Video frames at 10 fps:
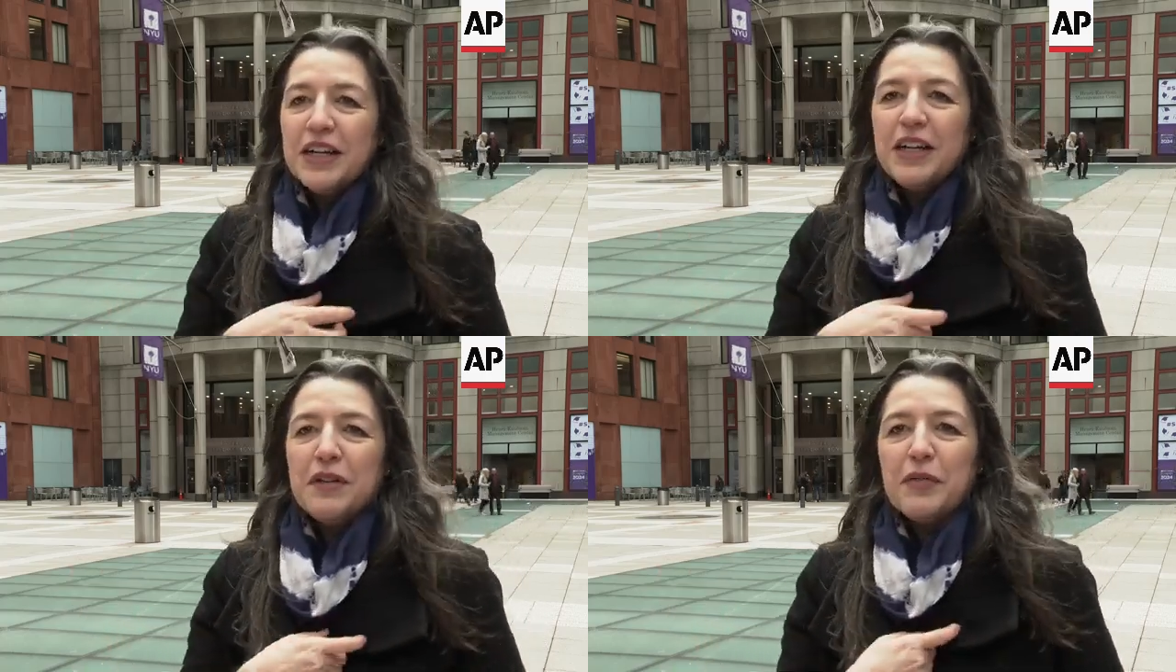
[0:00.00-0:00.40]

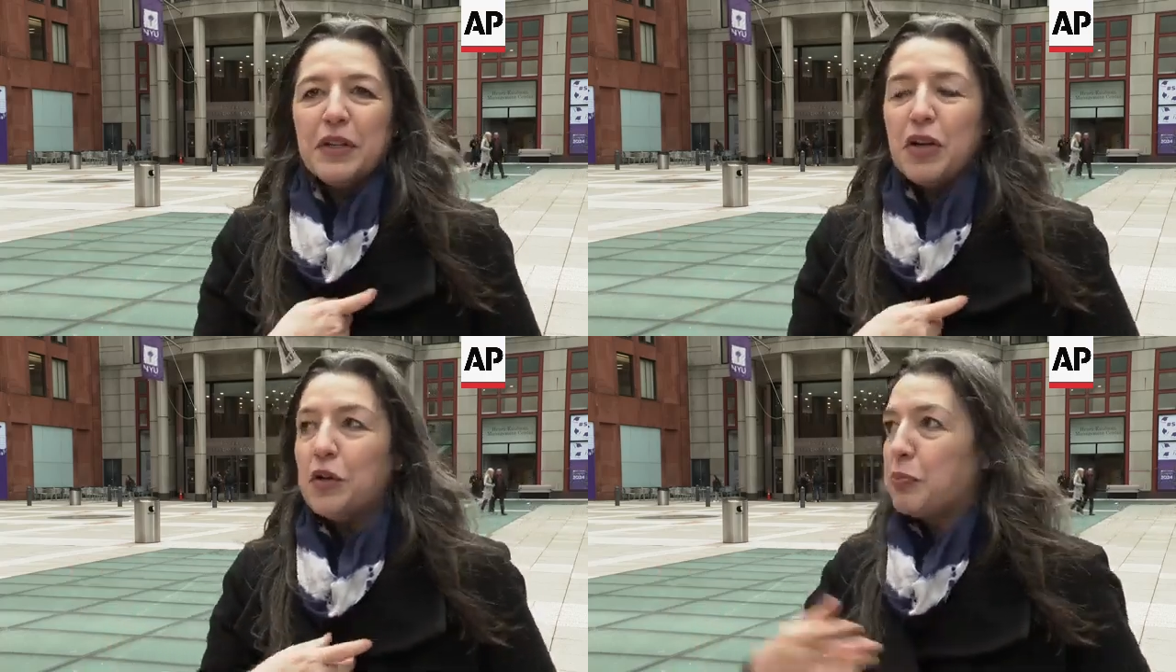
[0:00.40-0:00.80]
Um,
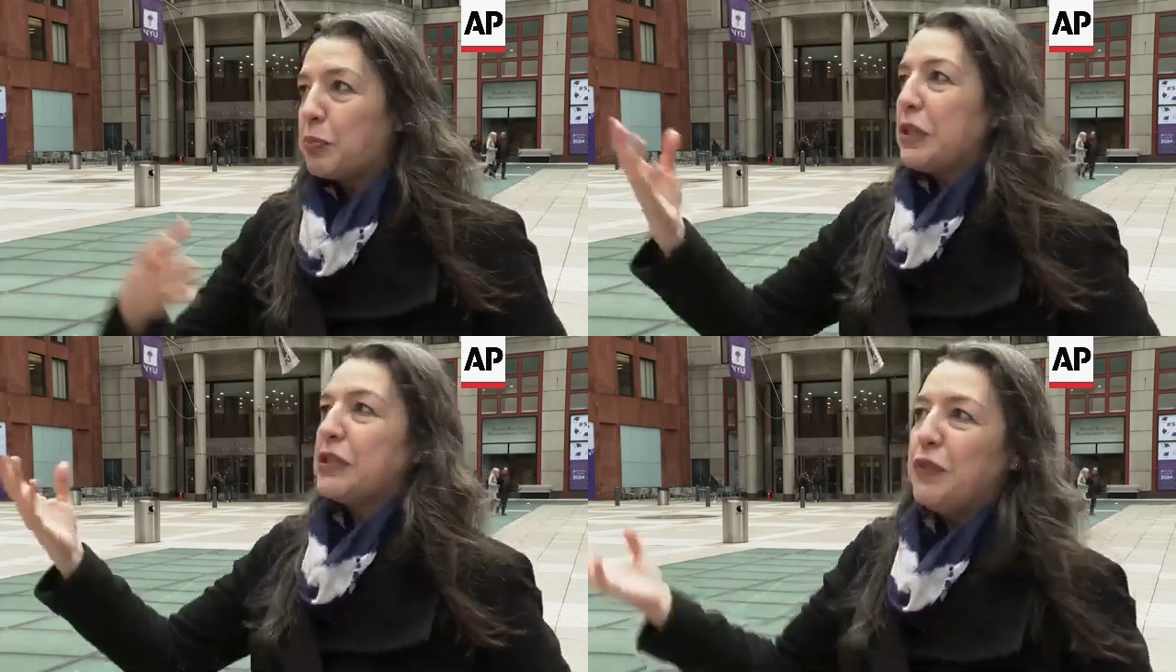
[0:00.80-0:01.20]
you know,
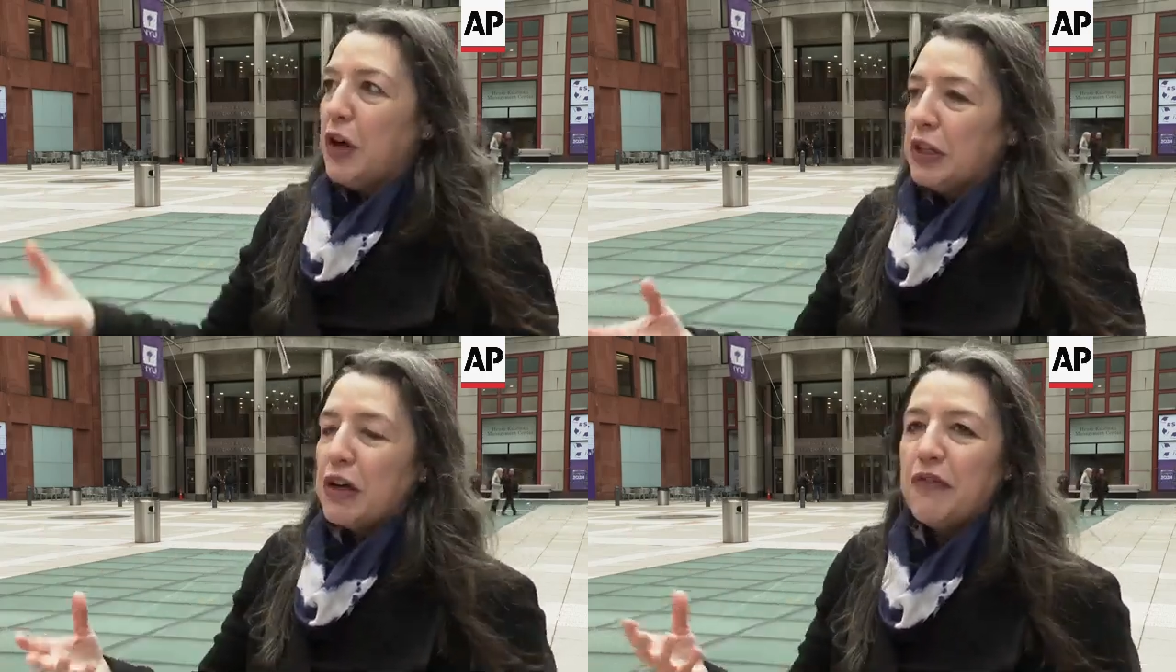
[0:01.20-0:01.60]
bricks
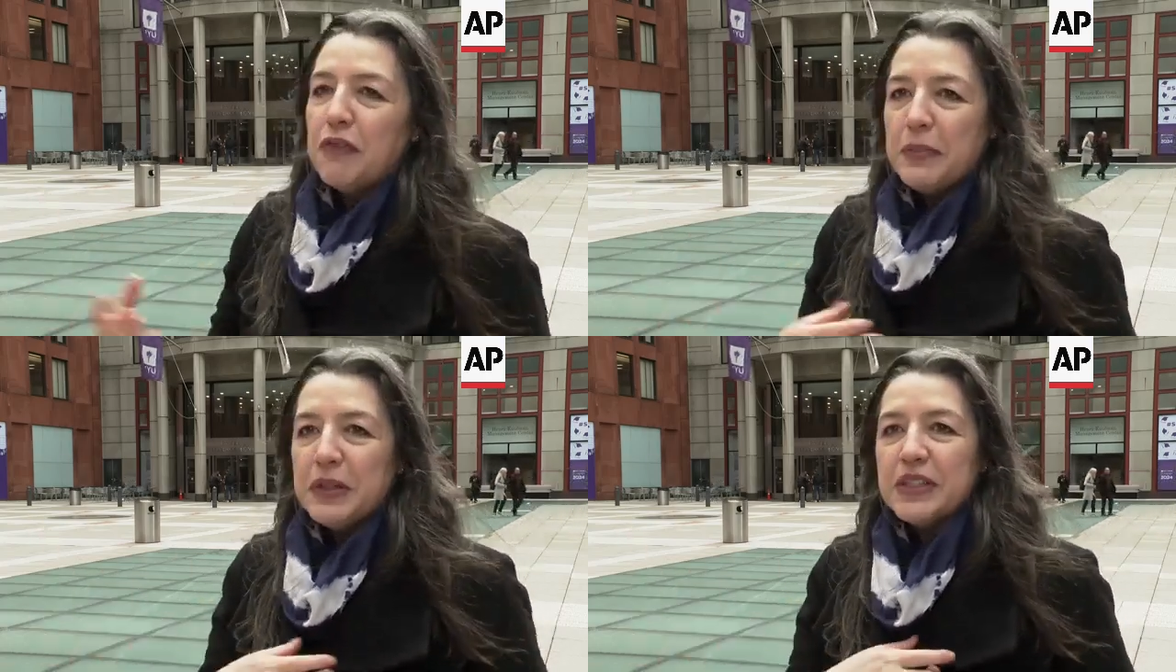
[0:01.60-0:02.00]
falling off
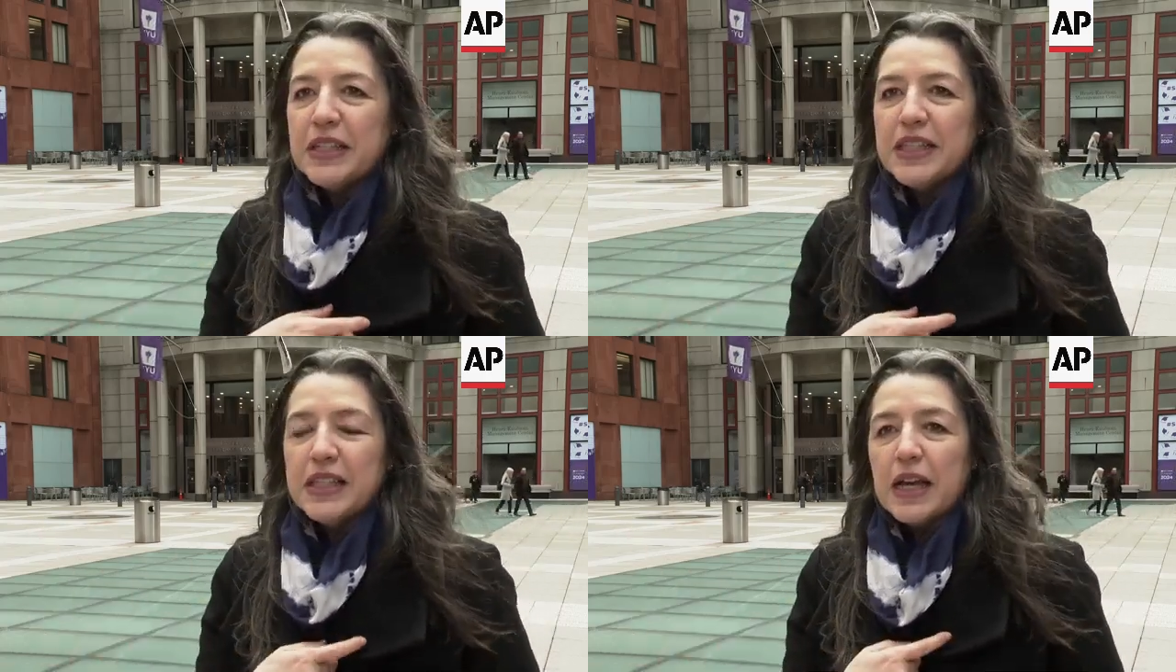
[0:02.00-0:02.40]
of
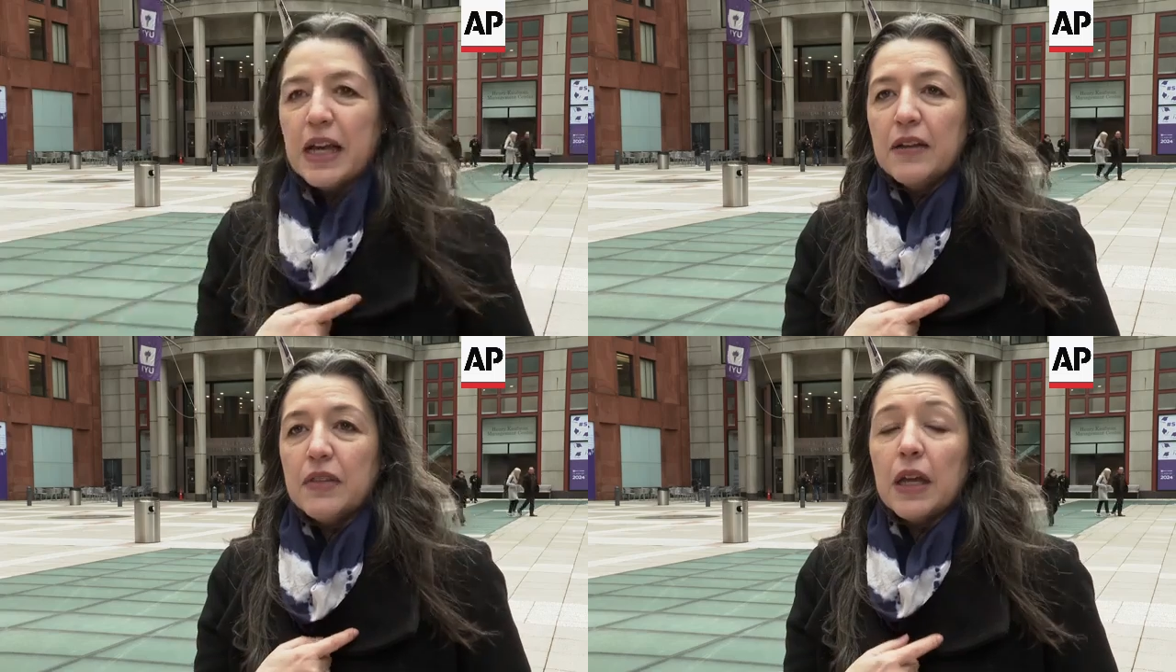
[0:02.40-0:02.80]
buildings and that
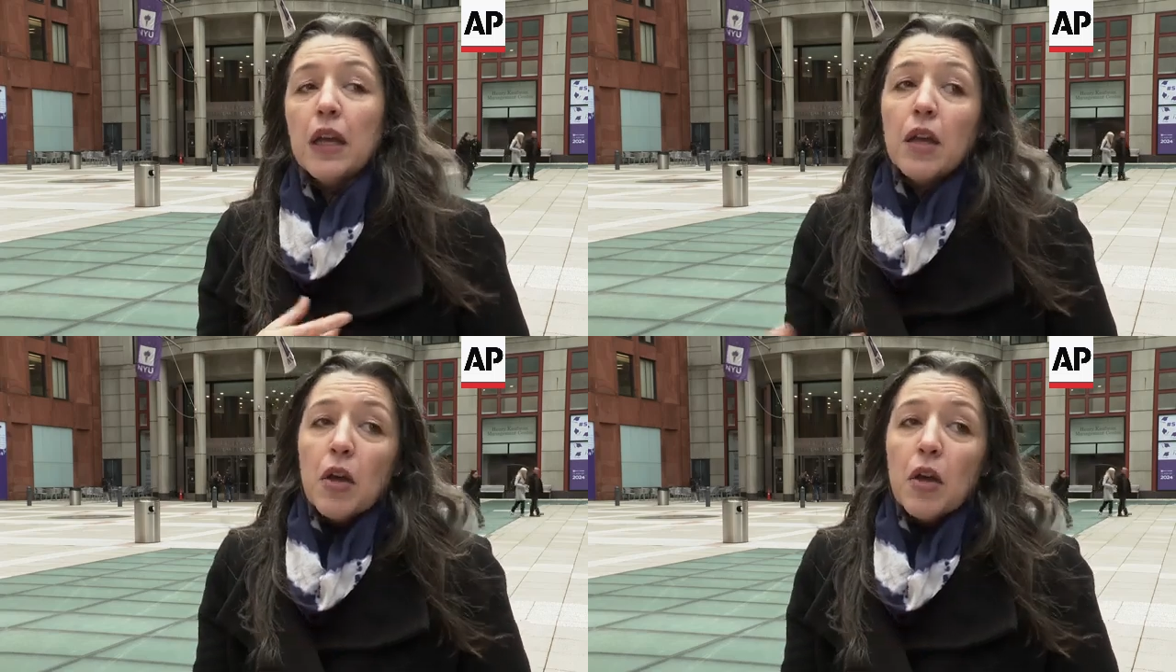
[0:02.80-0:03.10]
kind of thing.